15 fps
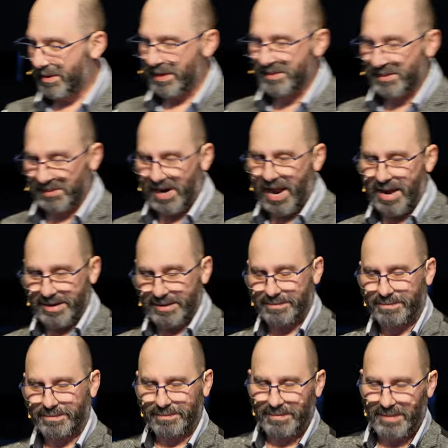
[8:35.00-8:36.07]
It started.
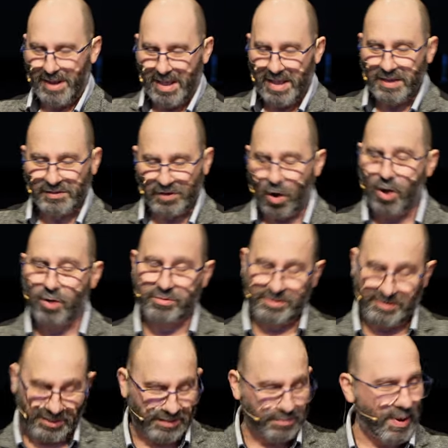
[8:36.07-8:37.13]
So I'll
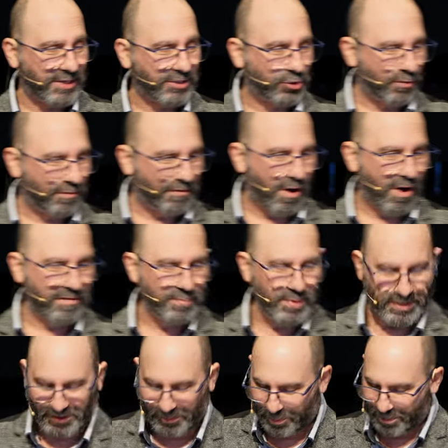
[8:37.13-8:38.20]
just make sure 5
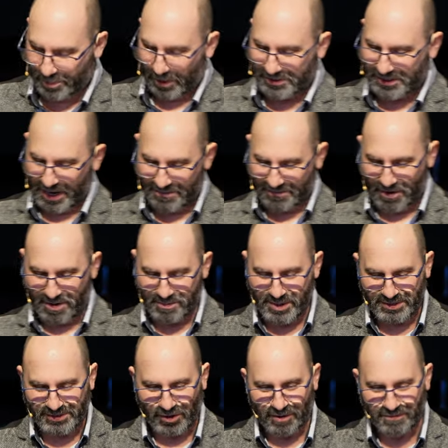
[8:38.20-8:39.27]
minutes, I'll take 5
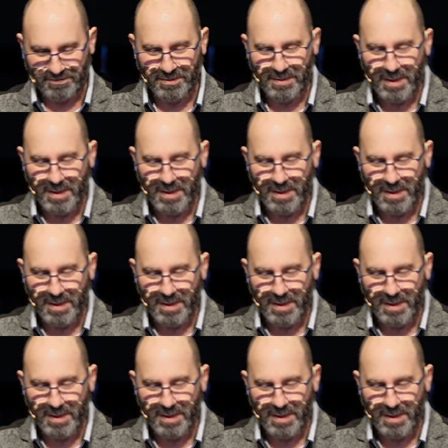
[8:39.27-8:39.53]
minutes off.